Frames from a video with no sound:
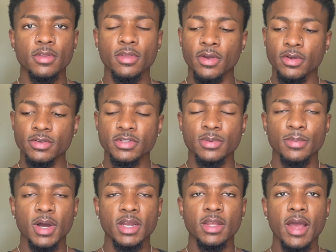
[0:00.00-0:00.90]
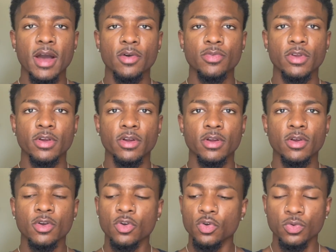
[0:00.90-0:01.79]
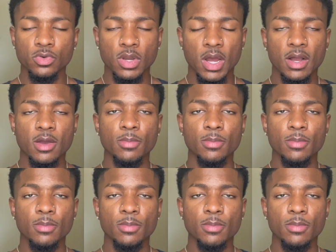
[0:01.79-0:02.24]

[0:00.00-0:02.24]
There is somebody out there who will not